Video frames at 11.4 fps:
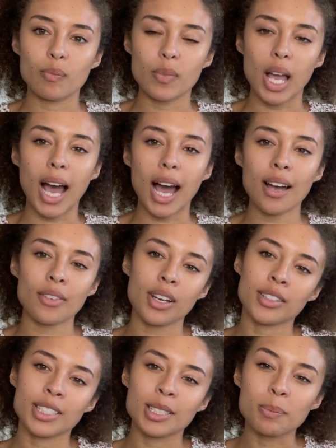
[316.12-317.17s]
have
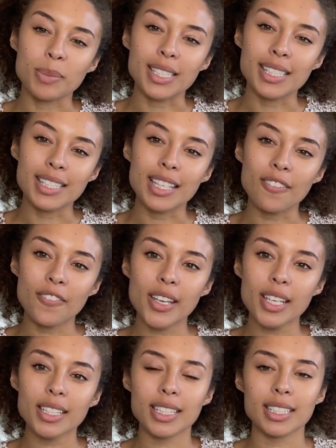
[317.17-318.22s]
a
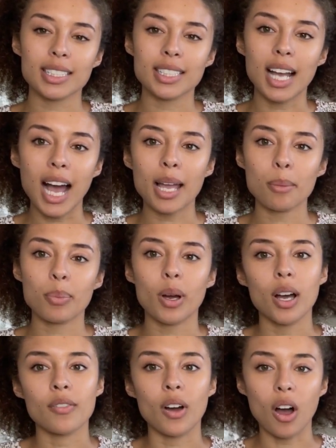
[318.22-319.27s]
specific type
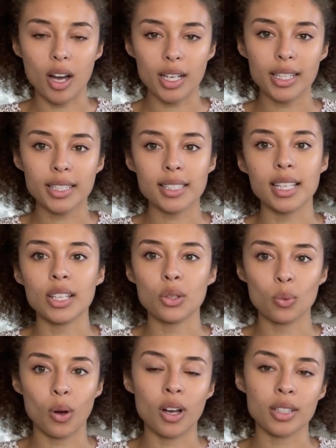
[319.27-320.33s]
of audience that you
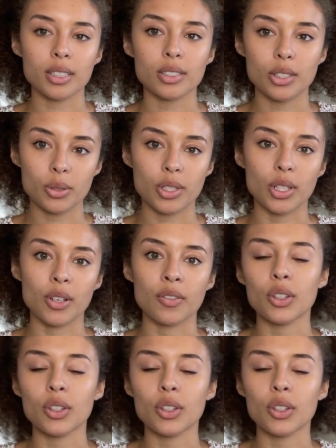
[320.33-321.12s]
want to serve.